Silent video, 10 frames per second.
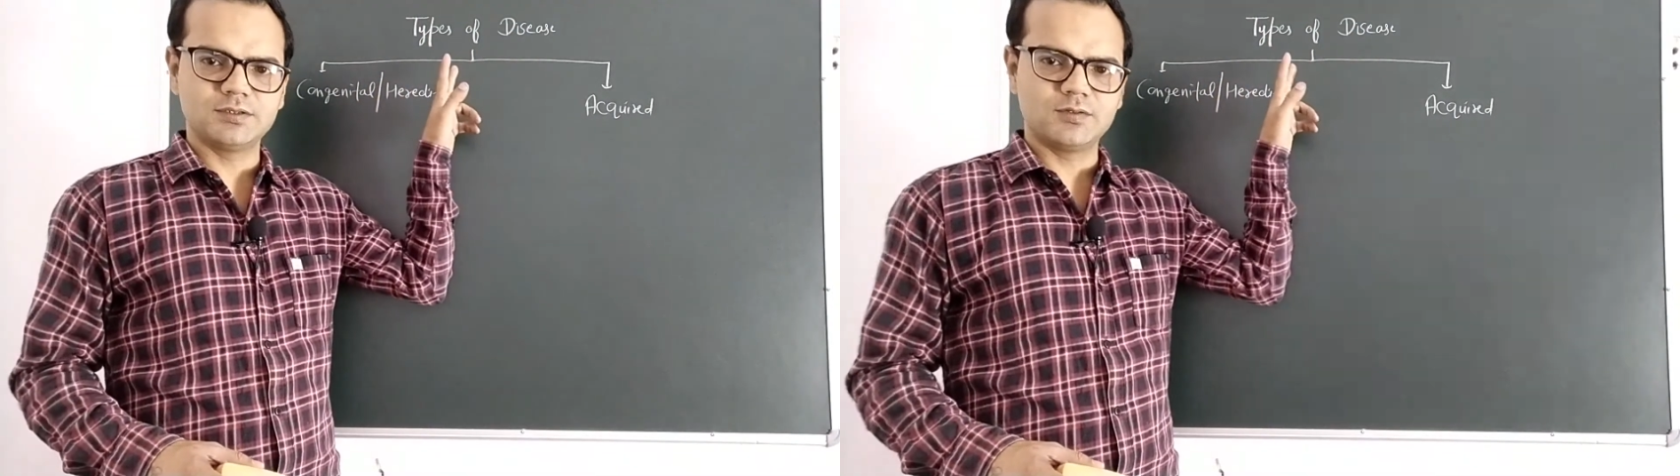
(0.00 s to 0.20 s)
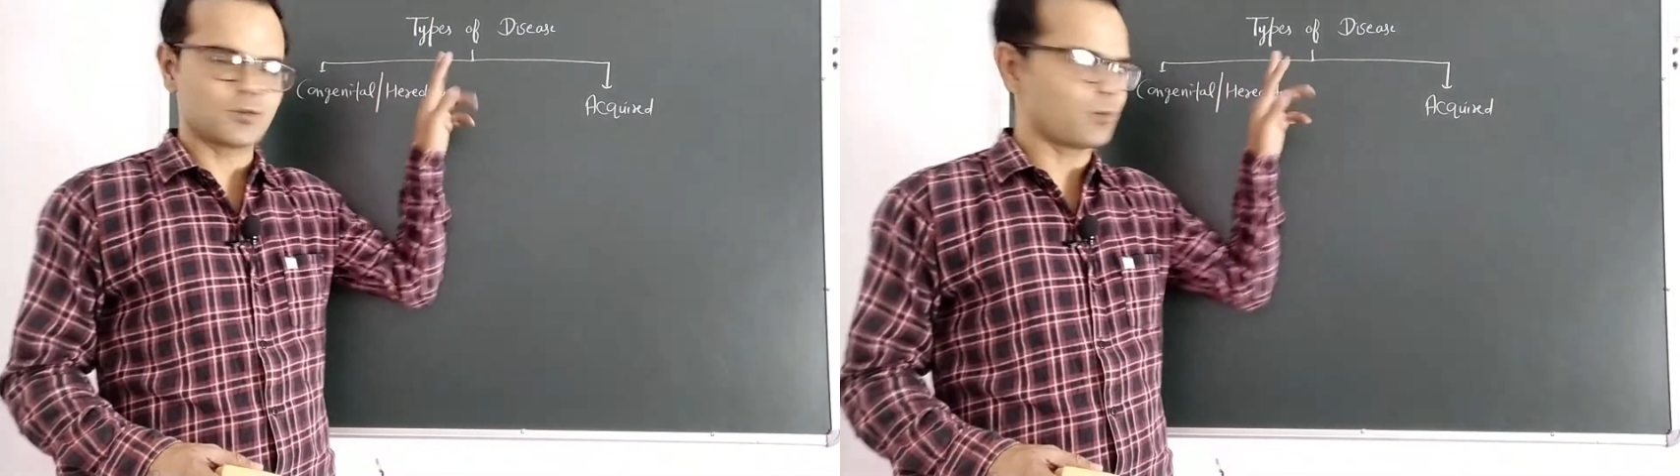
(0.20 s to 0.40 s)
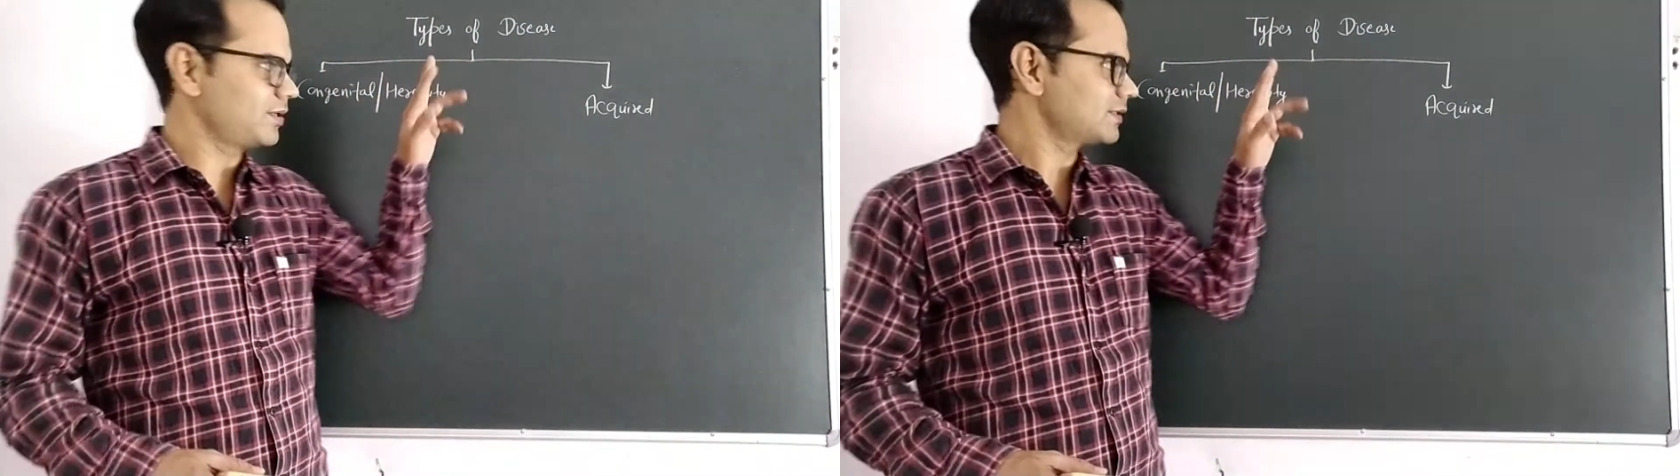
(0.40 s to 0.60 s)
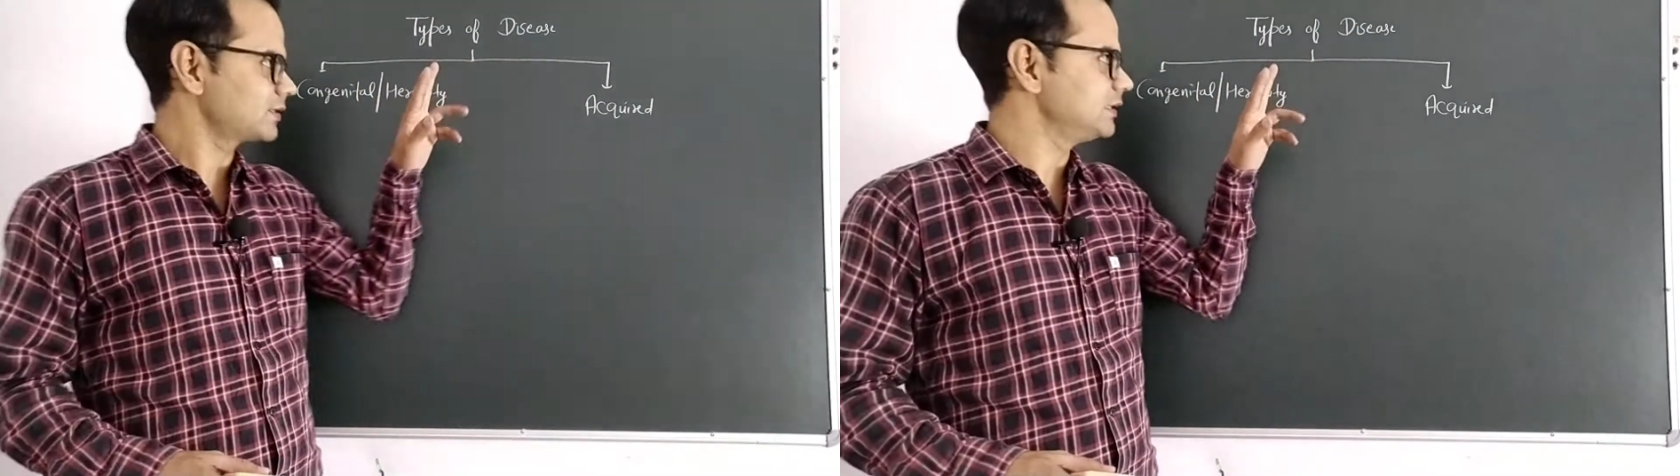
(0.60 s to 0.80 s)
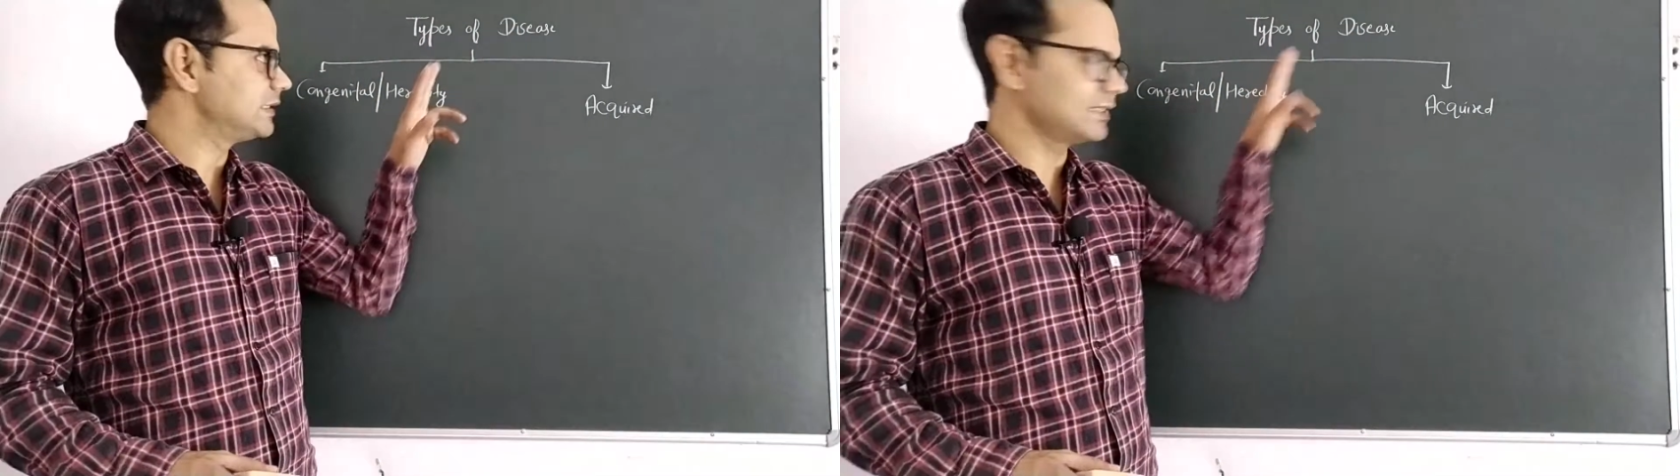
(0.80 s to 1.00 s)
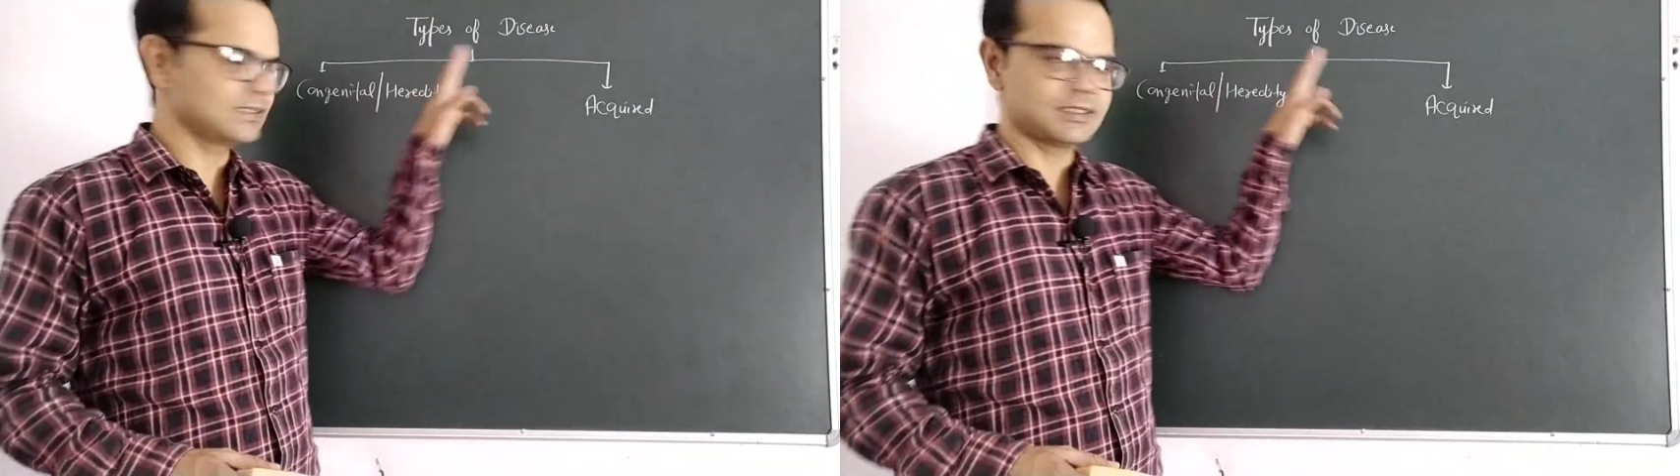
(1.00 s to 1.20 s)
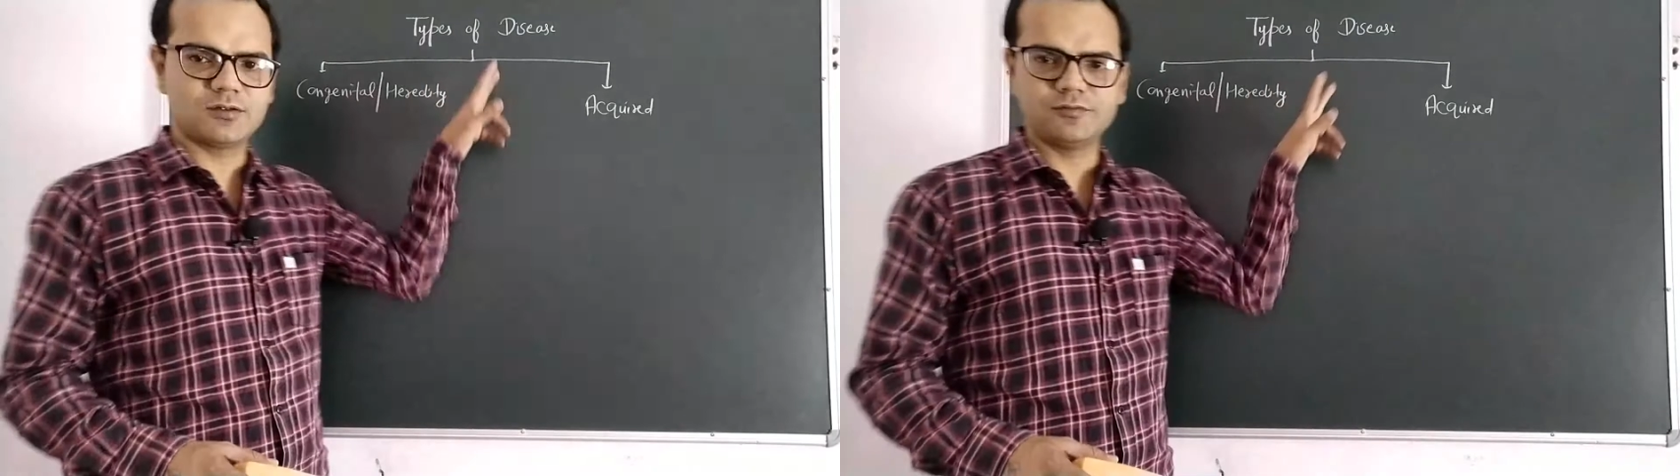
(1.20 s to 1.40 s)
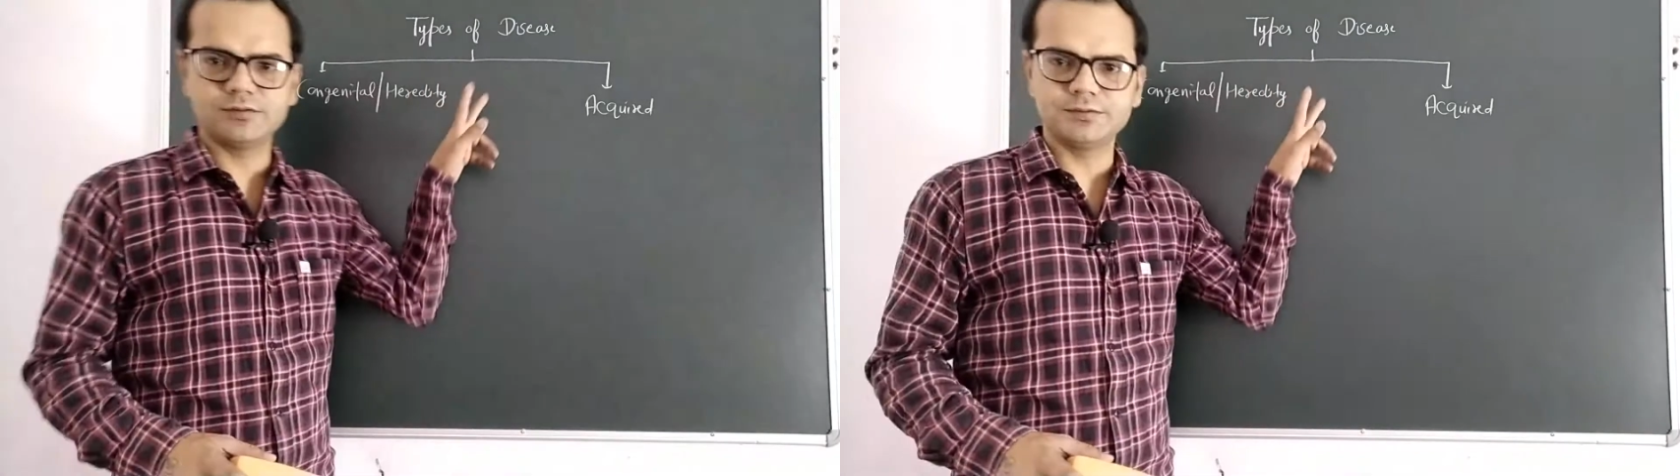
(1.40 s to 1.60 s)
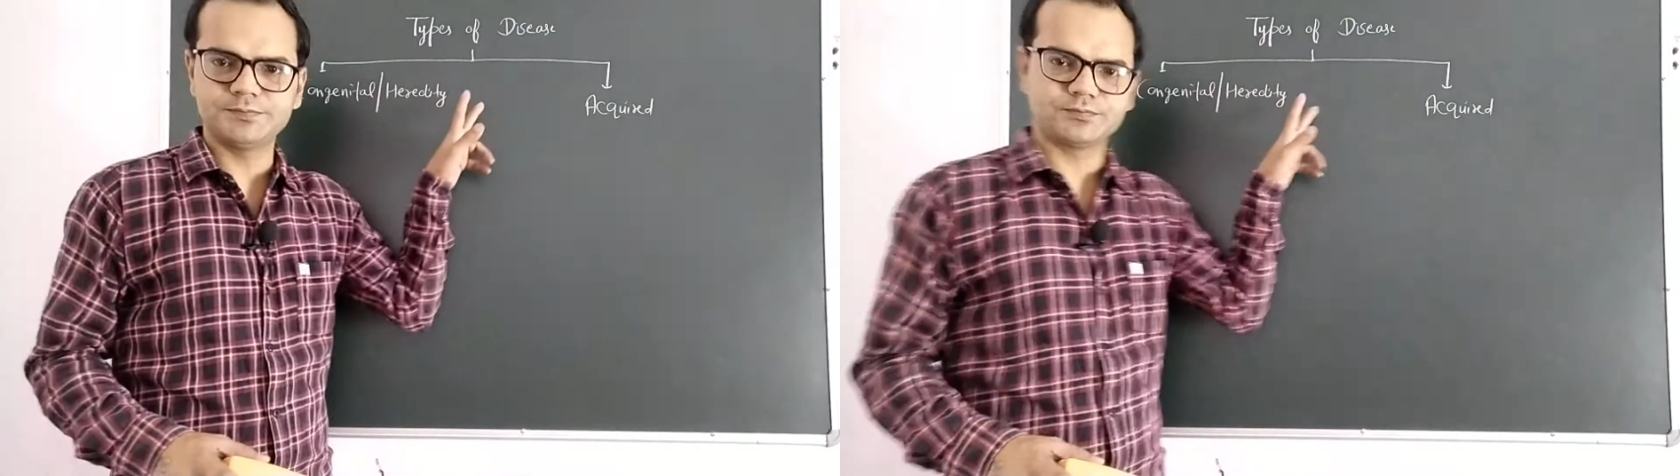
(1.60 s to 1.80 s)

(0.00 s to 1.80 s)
So basically disease are of